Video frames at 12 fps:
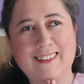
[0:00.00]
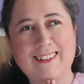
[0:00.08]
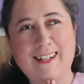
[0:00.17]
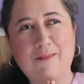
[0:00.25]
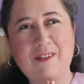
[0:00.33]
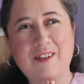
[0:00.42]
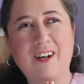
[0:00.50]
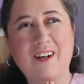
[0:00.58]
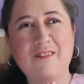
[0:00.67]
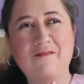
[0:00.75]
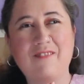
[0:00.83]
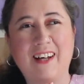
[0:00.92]

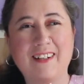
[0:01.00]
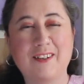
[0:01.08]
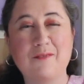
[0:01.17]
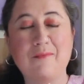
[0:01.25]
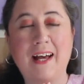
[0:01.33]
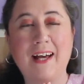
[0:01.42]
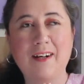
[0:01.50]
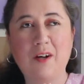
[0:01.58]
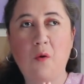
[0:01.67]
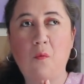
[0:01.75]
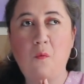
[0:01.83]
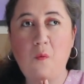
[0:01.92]
Namaskaram, Vanakkam,
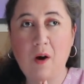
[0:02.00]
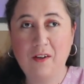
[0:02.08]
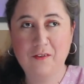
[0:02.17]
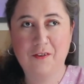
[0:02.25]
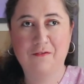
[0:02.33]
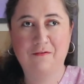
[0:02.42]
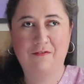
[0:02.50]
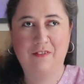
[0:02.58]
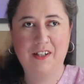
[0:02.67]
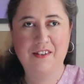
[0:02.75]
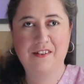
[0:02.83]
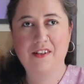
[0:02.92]
and welcome,
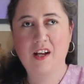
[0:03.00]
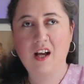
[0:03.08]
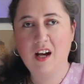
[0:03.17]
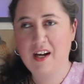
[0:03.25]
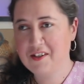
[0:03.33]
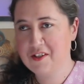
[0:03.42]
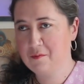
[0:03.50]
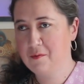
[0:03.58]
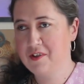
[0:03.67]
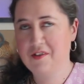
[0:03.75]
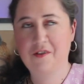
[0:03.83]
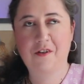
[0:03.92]
friends. I just
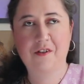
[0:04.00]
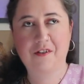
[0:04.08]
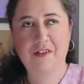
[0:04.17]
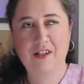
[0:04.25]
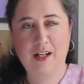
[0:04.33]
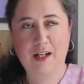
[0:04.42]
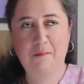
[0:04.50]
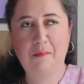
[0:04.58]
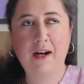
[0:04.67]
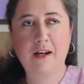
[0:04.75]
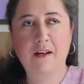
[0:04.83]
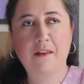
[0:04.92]
want to start today
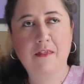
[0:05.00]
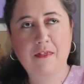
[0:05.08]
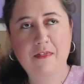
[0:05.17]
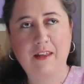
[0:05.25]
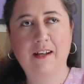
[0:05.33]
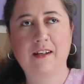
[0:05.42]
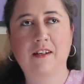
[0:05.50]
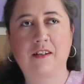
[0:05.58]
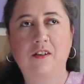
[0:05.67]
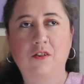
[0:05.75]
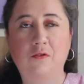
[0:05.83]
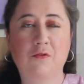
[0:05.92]
by
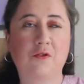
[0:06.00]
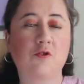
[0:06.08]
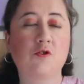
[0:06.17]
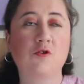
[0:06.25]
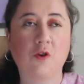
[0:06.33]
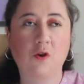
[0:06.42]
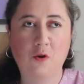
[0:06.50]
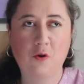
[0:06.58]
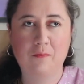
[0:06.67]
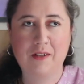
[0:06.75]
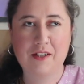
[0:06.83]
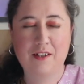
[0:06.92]
thanking you so
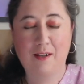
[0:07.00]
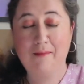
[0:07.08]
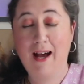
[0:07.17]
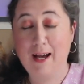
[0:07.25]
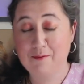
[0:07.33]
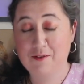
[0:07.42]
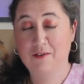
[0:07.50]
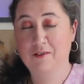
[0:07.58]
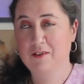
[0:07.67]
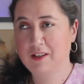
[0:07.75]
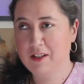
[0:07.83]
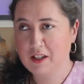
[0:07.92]
much. I'm
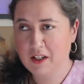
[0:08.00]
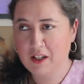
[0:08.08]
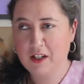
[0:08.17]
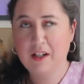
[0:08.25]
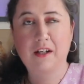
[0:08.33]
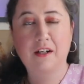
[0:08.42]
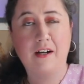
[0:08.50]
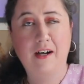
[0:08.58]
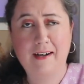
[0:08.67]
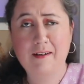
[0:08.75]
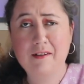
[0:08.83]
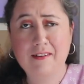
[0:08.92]
absolutely
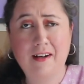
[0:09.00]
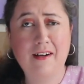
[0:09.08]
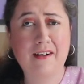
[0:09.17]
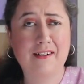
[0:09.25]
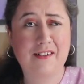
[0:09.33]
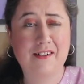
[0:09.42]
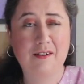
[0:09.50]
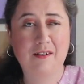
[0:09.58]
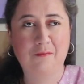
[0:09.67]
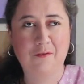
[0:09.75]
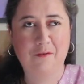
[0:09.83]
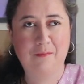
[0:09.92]
touched
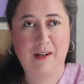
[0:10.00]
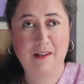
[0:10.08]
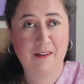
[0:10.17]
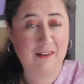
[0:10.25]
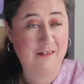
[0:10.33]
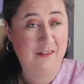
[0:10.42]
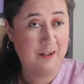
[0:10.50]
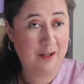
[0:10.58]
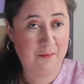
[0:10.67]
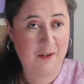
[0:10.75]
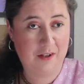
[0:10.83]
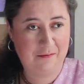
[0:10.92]
and moved by the
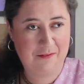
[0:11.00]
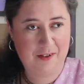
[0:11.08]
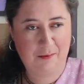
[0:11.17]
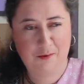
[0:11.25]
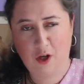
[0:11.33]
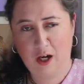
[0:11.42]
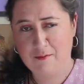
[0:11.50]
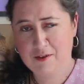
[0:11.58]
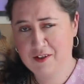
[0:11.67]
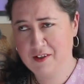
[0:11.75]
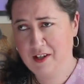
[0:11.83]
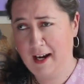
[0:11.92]
number of
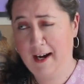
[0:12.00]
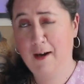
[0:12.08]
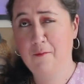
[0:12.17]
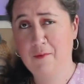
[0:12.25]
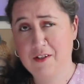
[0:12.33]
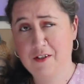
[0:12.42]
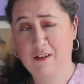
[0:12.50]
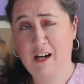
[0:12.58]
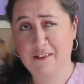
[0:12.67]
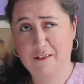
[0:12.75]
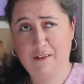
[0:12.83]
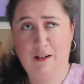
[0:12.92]
subscribers and how much you
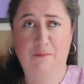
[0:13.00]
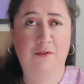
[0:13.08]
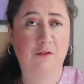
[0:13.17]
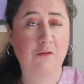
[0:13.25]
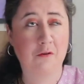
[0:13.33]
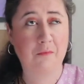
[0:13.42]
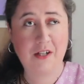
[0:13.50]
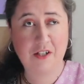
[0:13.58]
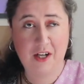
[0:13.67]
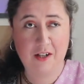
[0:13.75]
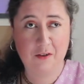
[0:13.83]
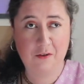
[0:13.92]
guys have helped to grow my
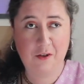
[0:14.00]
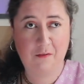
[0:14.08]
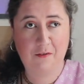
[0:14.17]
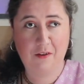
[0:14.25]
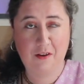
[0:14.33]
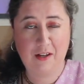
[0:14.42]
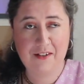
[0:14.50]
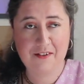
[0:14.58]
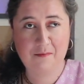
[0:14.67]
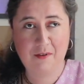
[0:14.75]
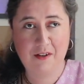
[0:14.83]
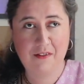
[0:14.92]
channel over the
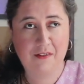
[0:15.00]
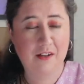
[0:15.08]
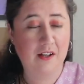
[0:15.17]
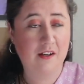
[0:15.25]
last month.